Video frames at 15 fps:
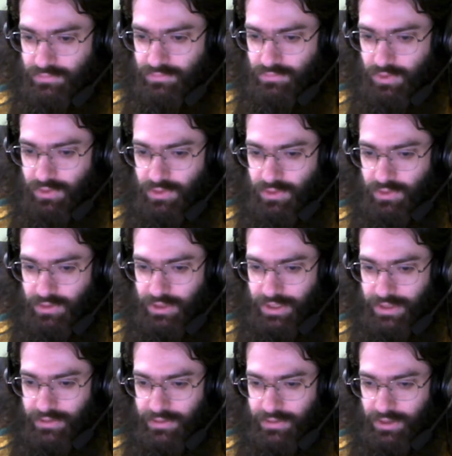where they're looking
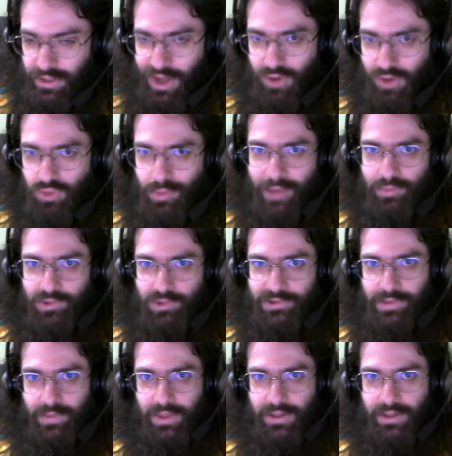at a Yahoo map or
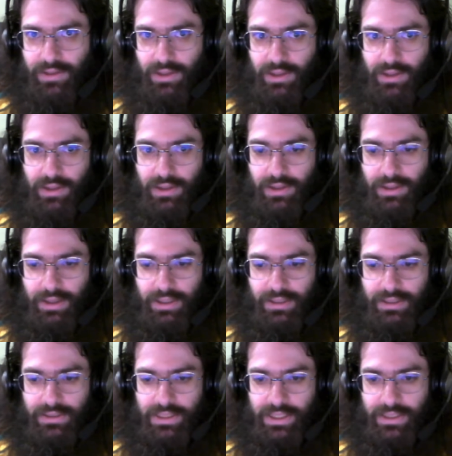something, and
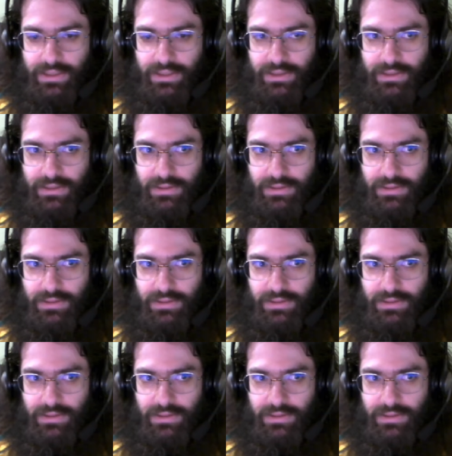it's like,